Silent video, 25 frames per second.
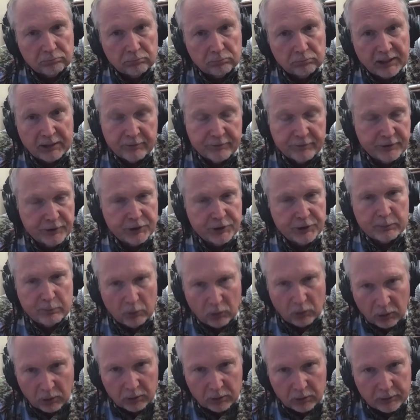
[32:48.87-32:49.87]

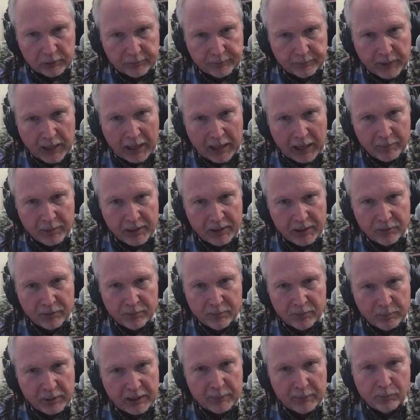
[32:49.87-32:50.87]
invisible. I mean,
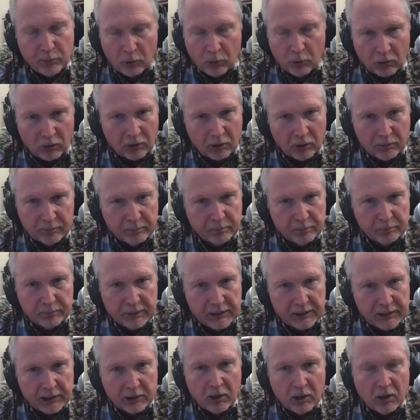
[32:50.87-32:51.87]
people are,
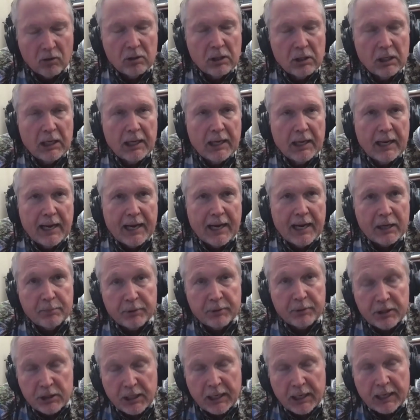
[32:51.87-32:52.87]
and
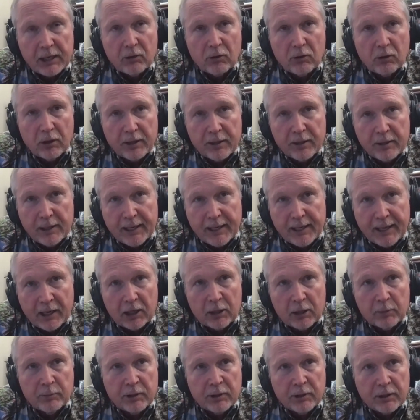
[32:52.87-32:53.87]
particularly the
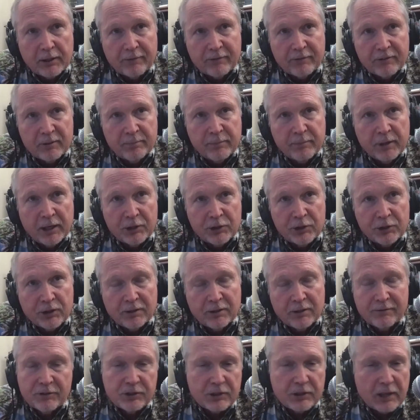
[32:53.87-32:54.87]
element of the budget
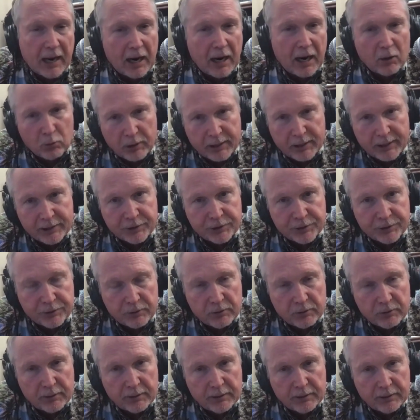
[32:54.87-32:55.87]
of salaries.
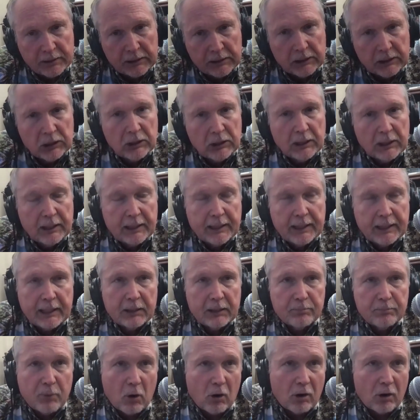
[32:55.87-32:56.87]

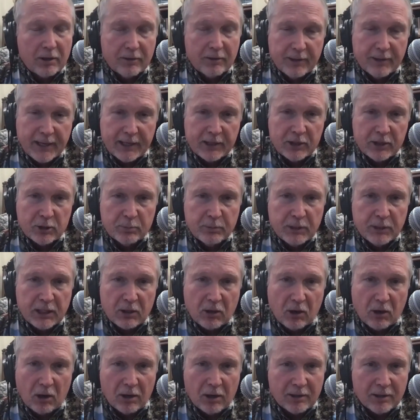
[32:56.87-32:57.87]
And part of that is
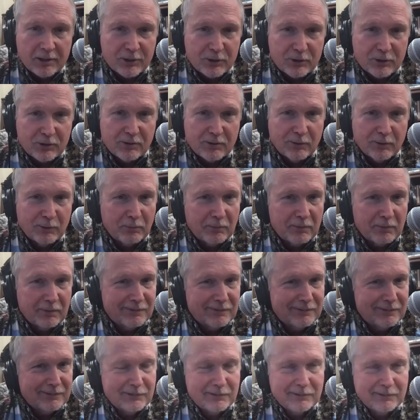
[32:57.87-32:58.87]
because
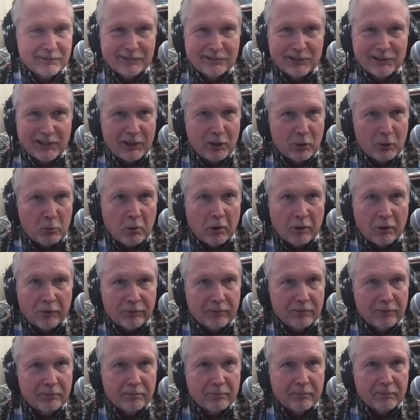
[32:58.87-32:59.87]
they don't want
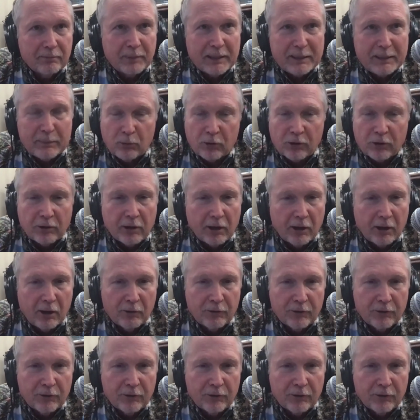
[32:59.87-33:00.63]
people to know